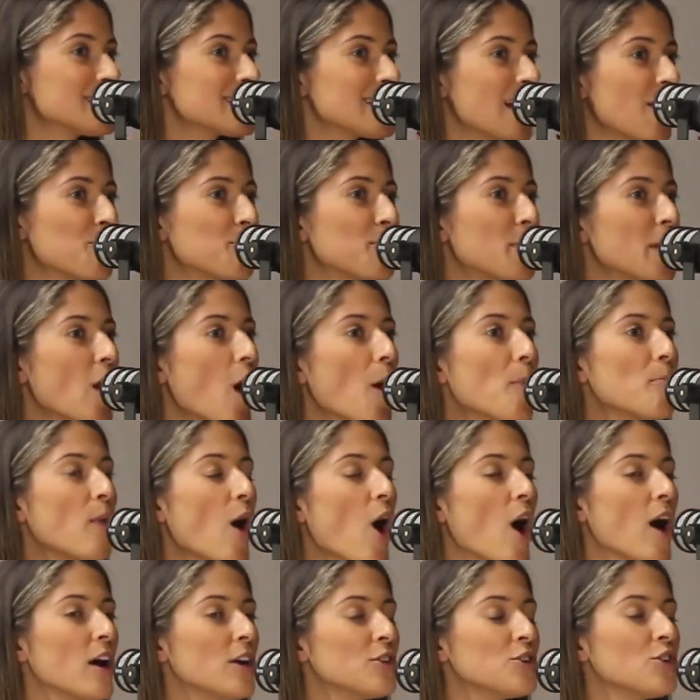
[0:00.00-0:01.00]
stuff. Crazy, but
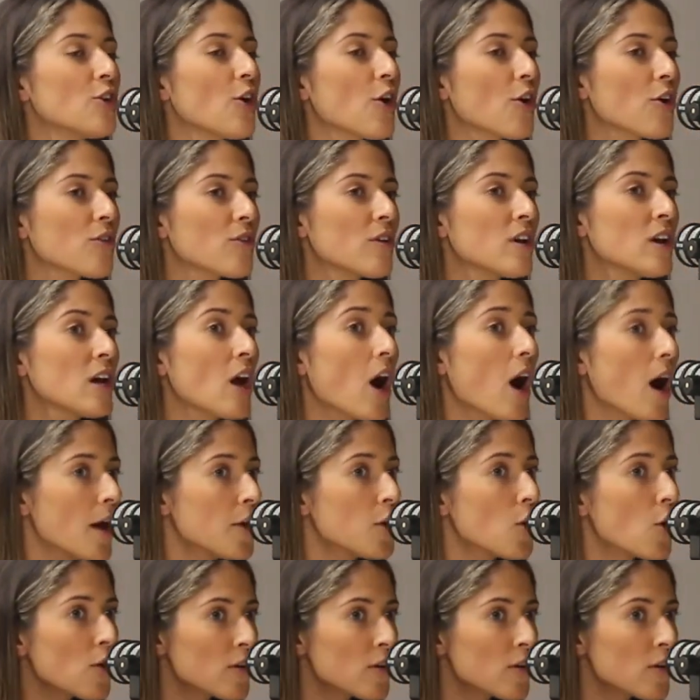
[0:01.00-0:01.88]
man. I